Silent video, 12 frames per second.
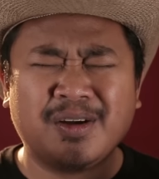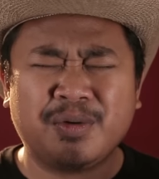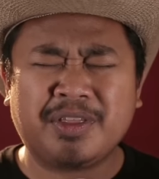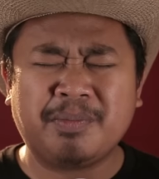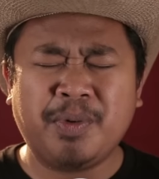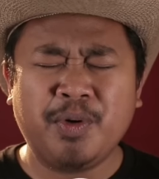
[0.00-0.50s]

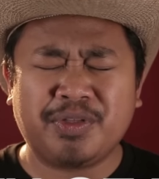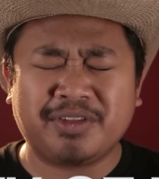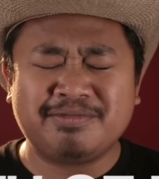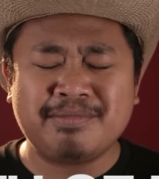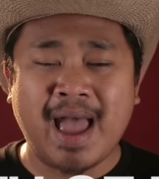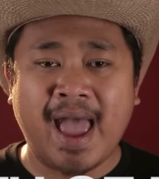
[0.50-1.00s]
with the birth
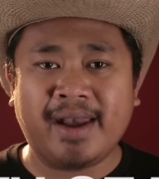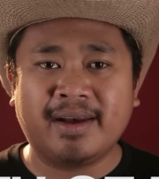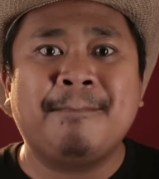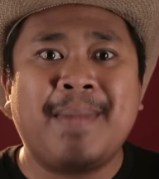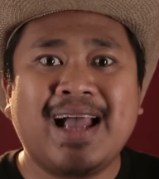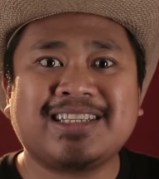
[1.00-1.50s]
of man.
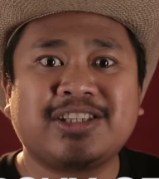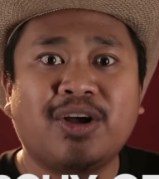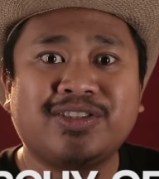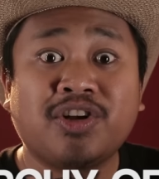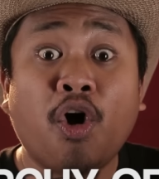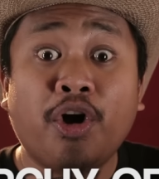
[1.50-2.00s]

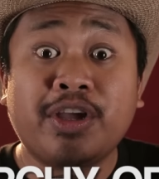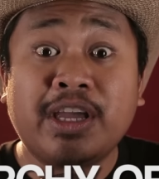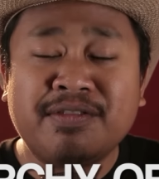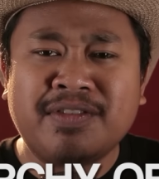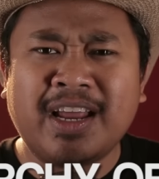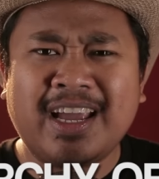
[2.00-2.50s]
Maslow's
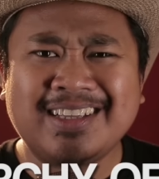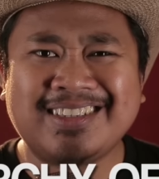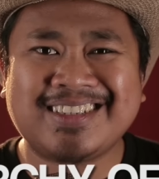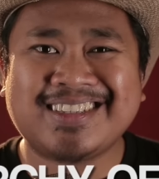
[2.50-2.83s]
hierarchy of needs